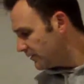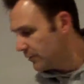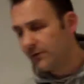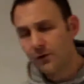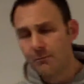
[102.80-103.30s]

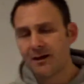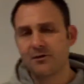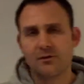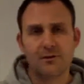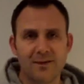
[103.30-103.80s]
So if you
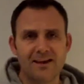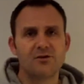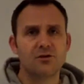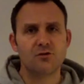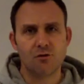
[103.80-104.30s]
imagine that
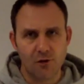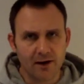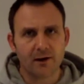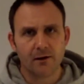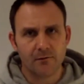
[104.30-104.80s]
that's your
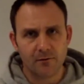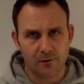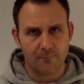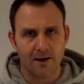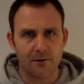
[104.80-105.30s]
drink
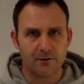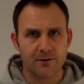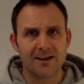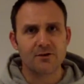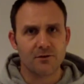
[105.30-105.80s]
for a marathon,
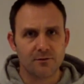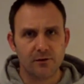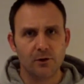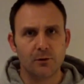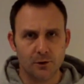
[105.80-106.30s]
that's your
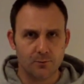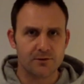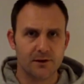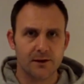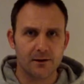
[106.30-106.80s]
fluid
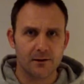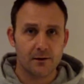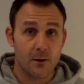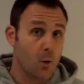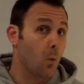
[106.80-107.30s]
uptake,
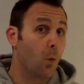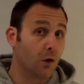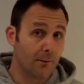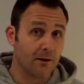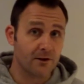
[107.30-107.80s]

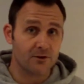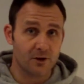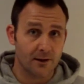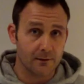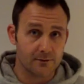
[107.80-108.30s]
what about your
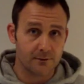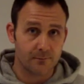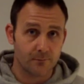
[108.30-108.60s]
gels?